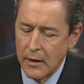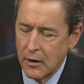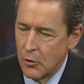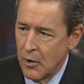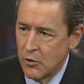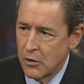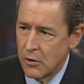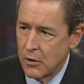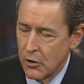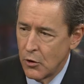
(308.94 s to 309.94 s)
and you mentioned
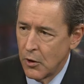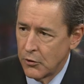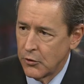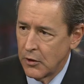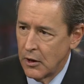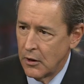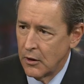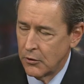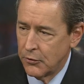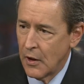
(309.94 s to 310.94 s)
that the U.S.
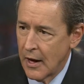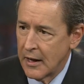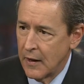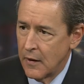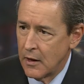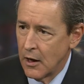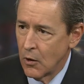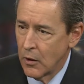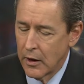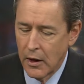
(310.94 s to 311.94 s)
is flying in the
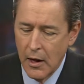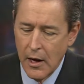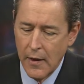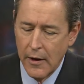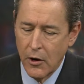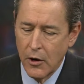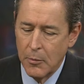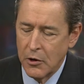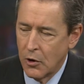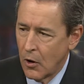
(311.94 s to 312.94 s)
area, there have
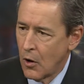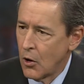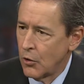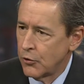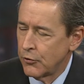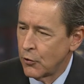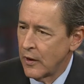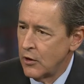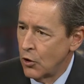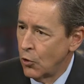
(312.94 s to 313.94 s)
been calls for
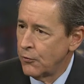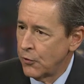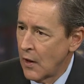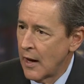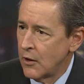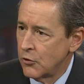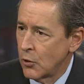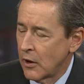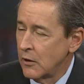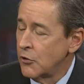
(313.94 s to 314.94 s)
a no fly yes.
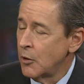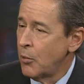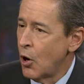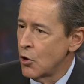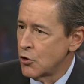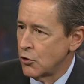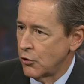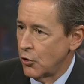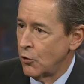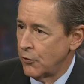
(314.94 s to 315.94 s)
zone, at least a partial
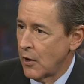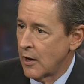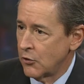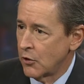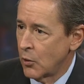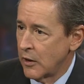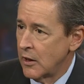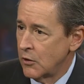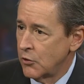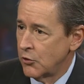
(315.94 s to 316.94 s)
no fly zone
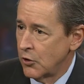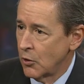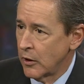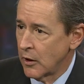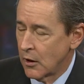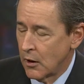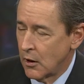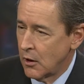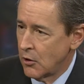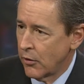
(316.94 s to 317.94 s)
in Syria. Mm -hmm.
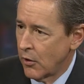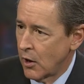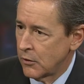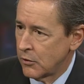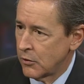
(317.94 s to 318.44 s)
Your thoughts?